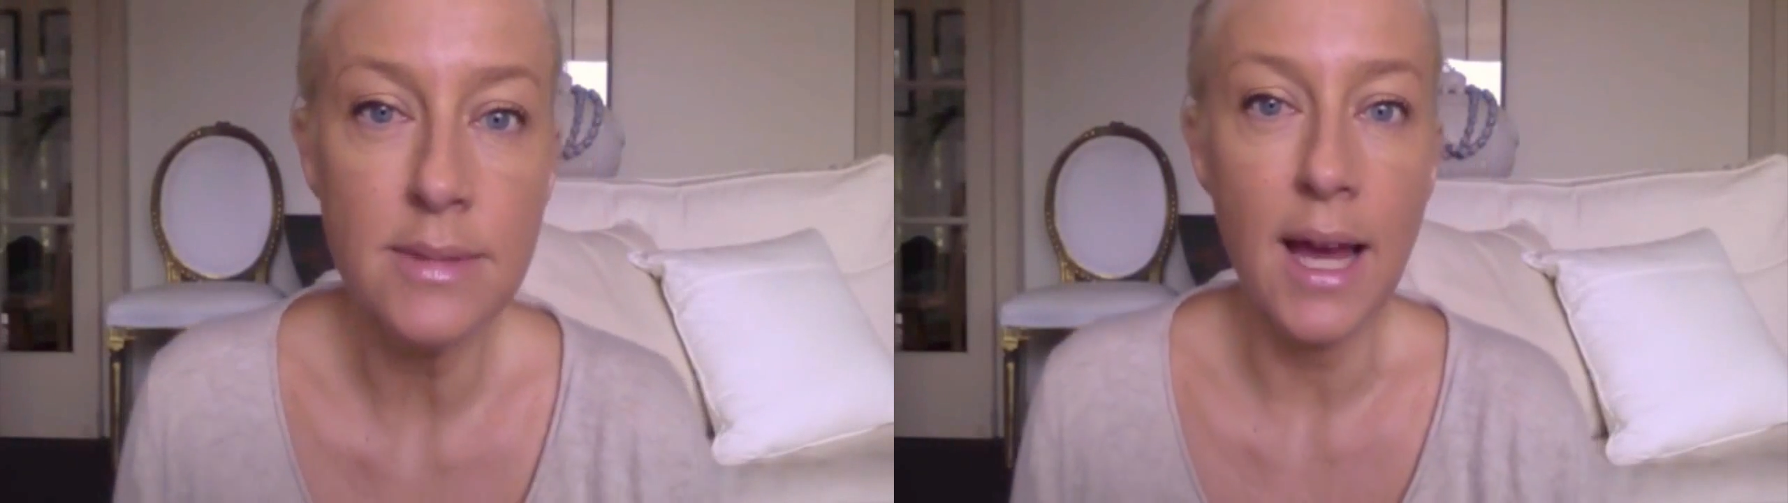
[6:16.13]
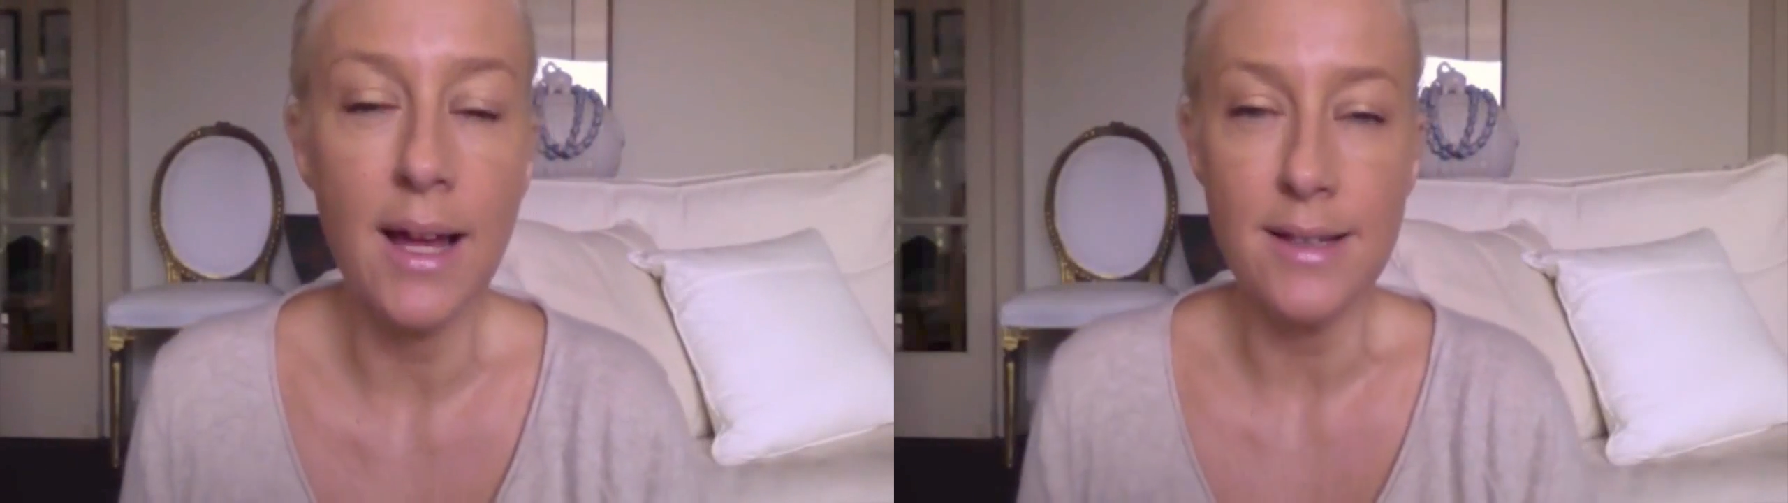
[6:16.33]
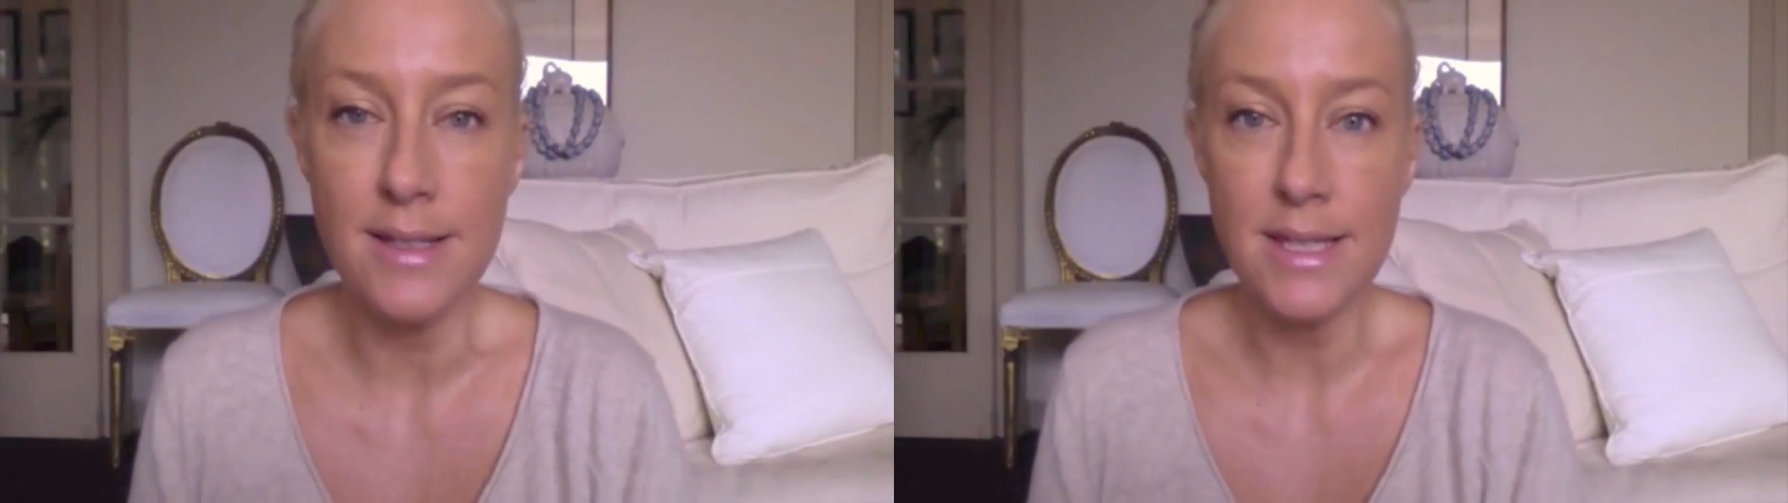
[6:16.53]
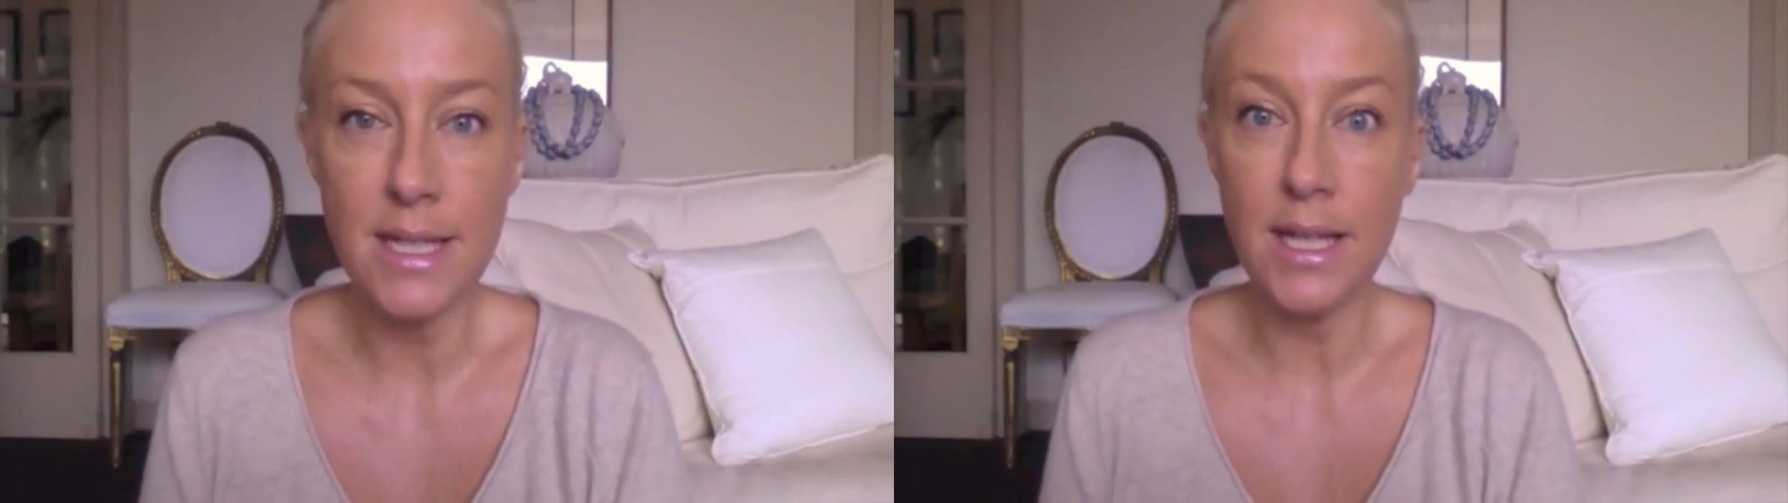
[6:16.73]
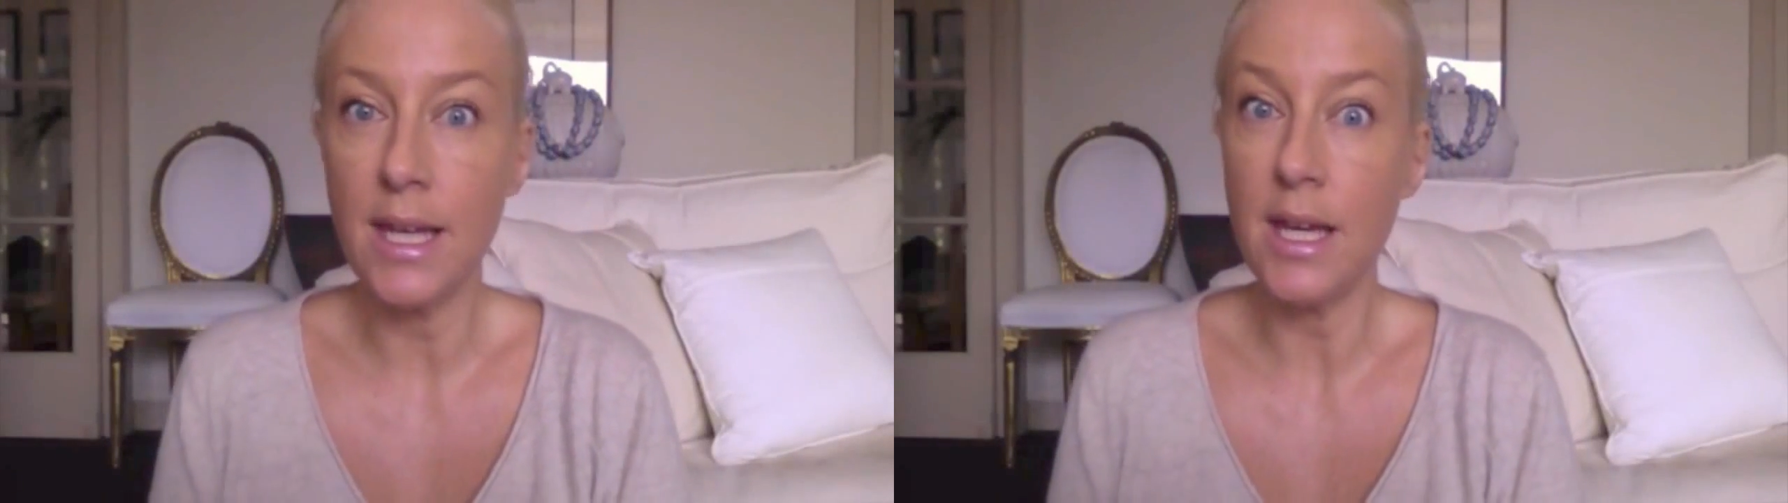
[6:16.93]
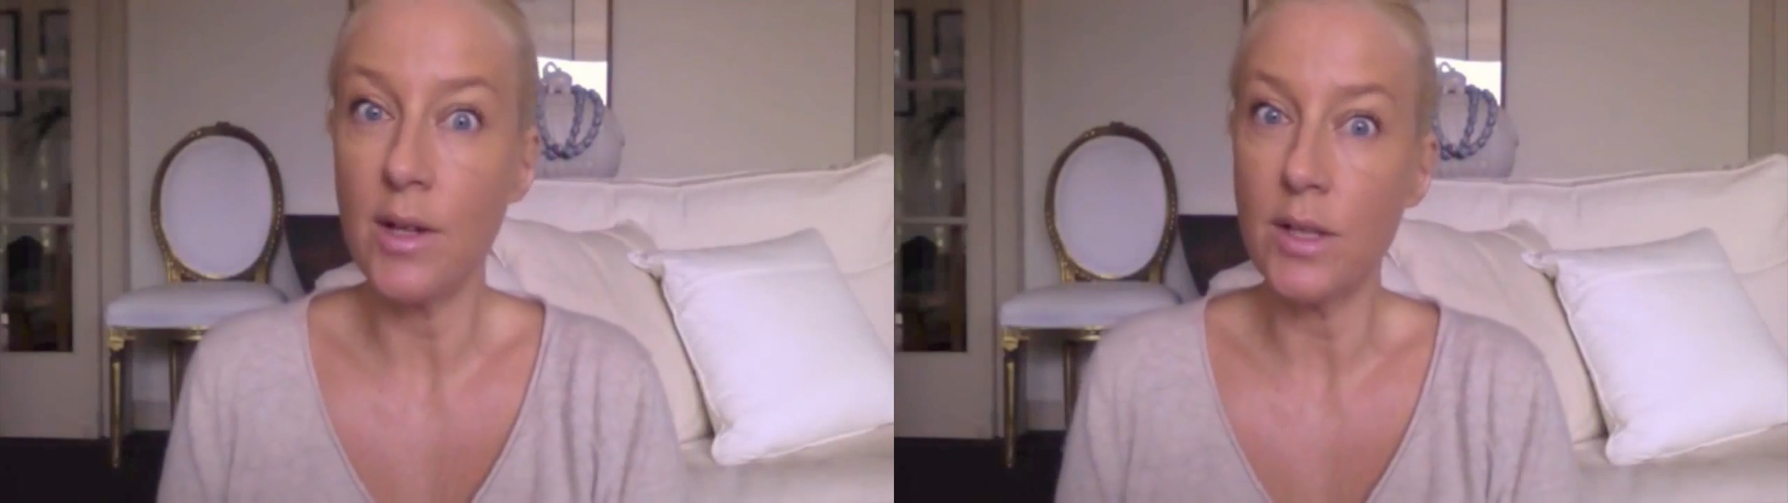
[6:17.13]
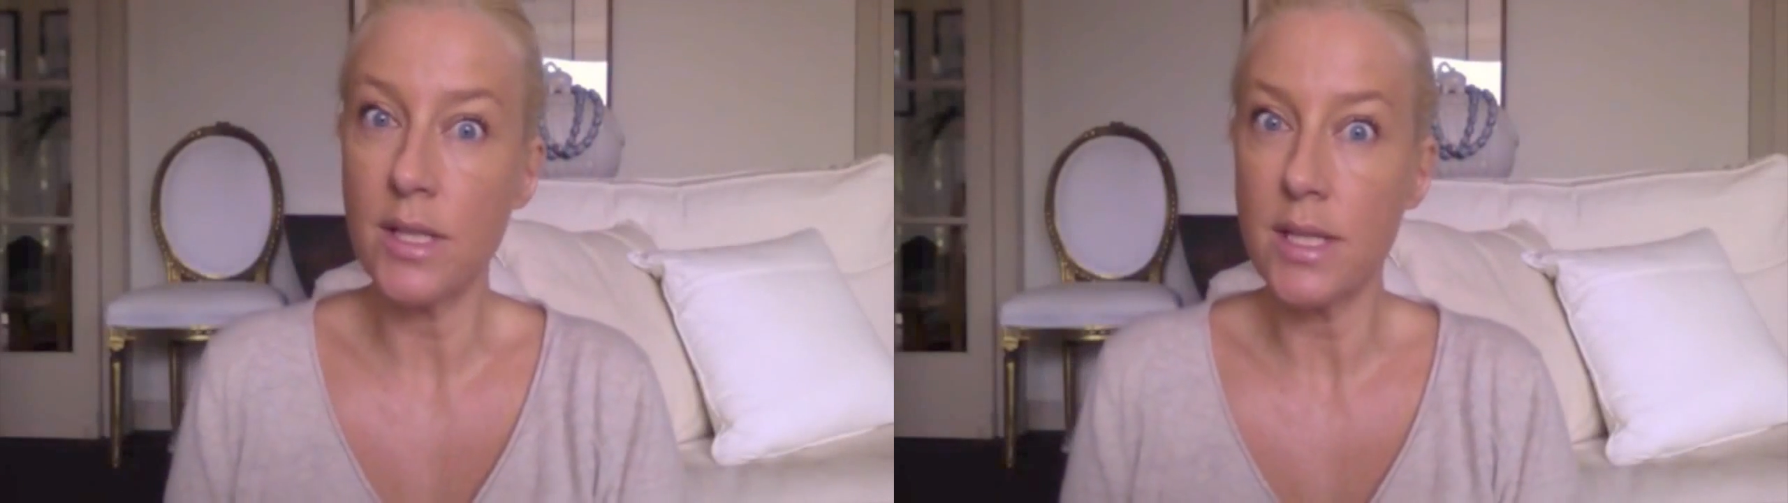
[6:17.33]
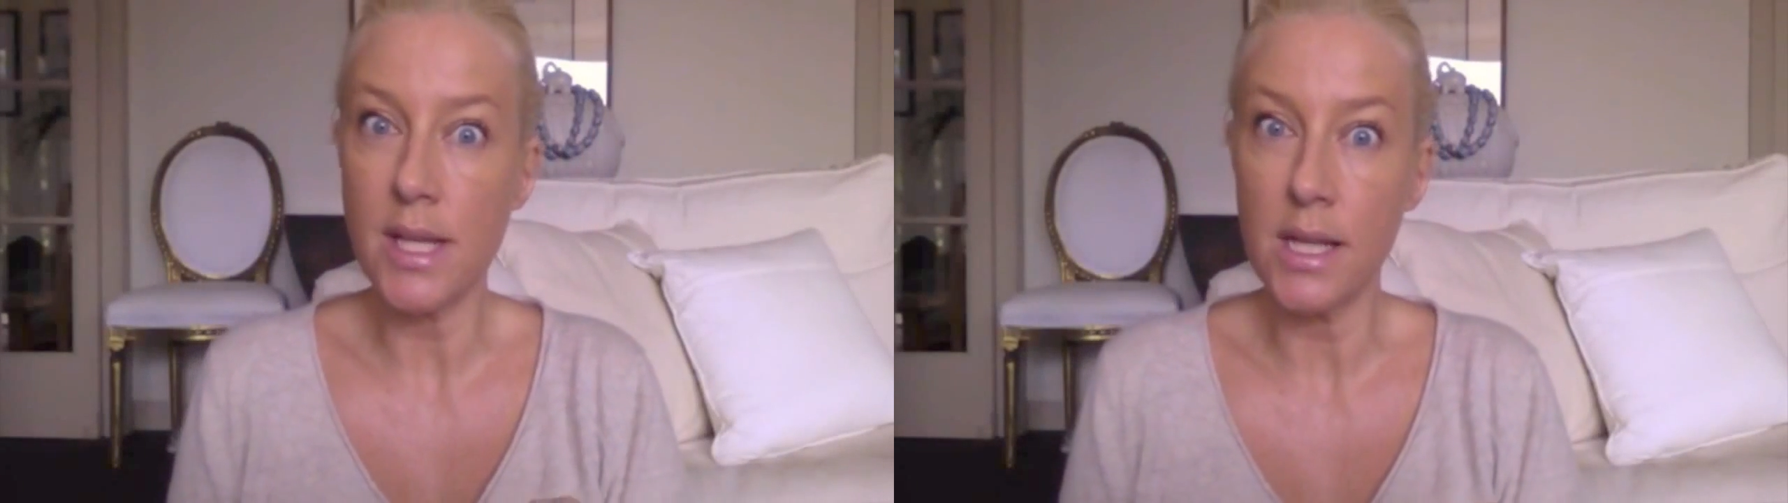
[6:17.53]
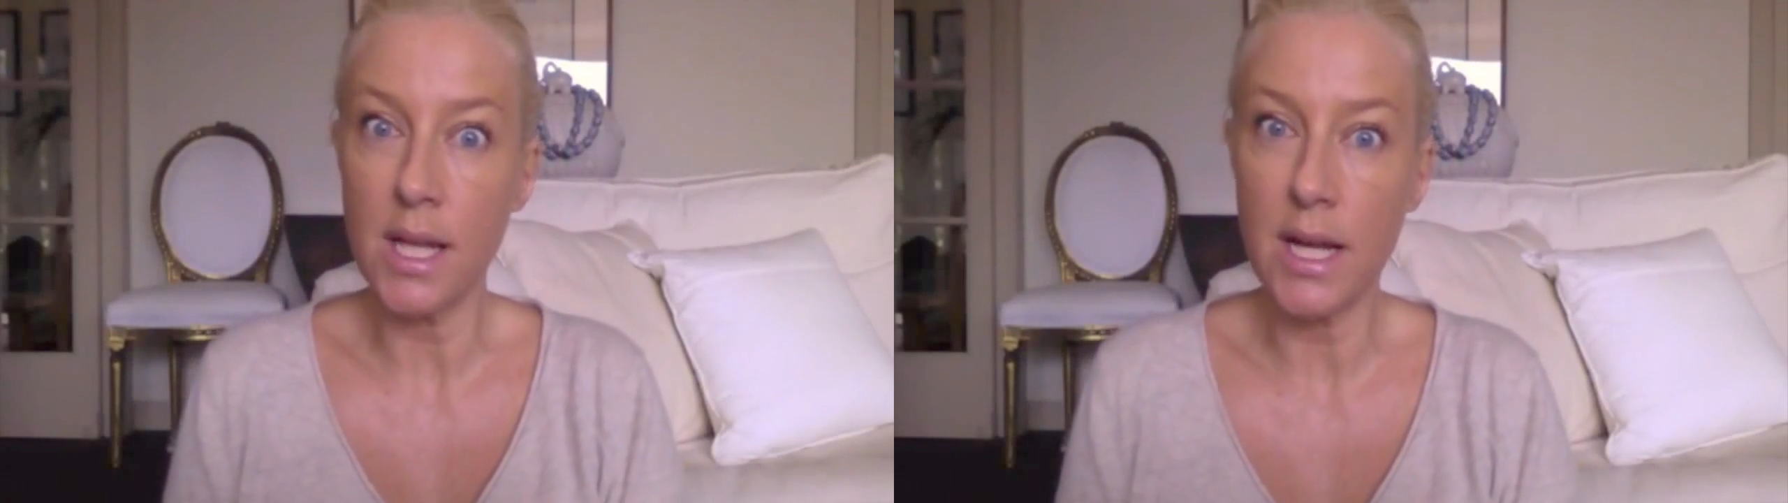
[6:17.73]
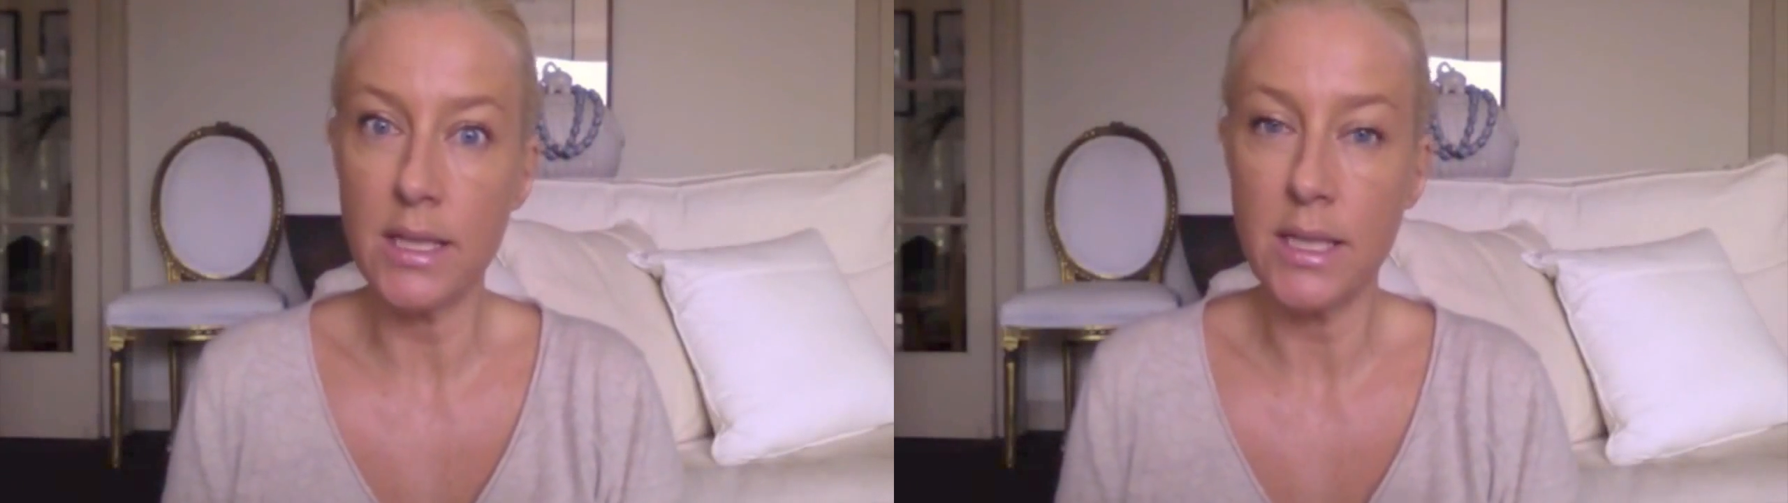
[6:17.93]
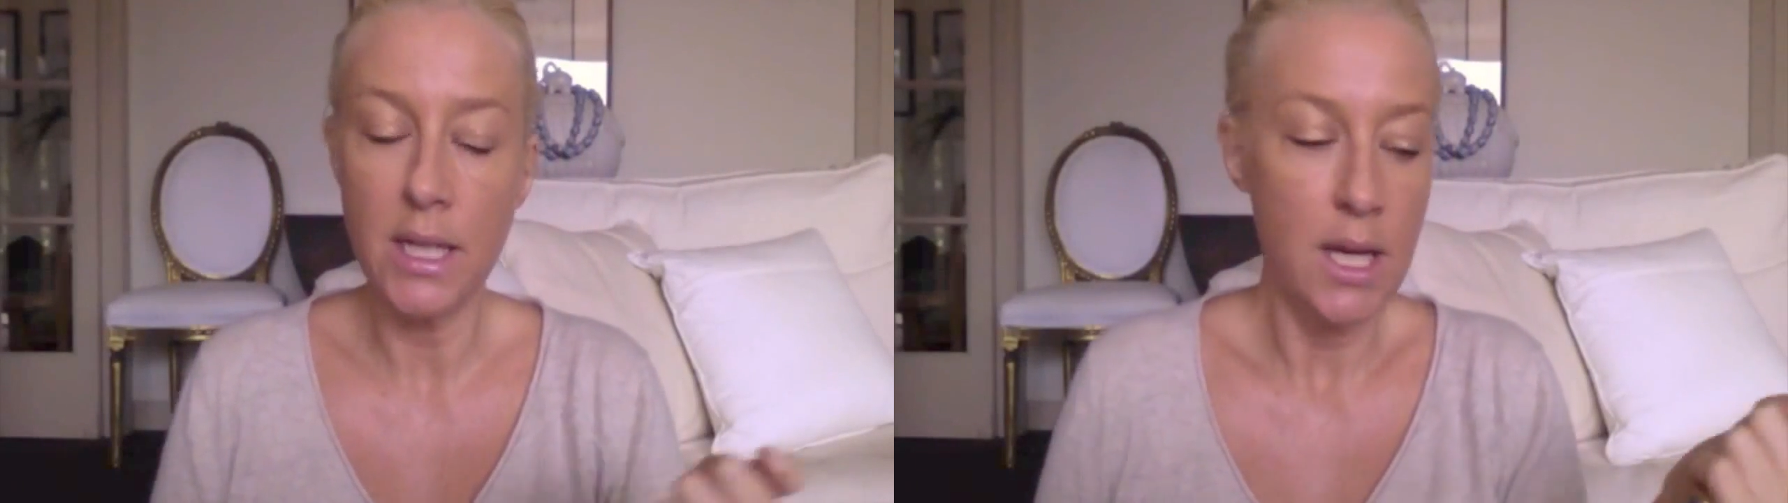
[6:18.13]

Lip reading: and sitting here in the sunlight,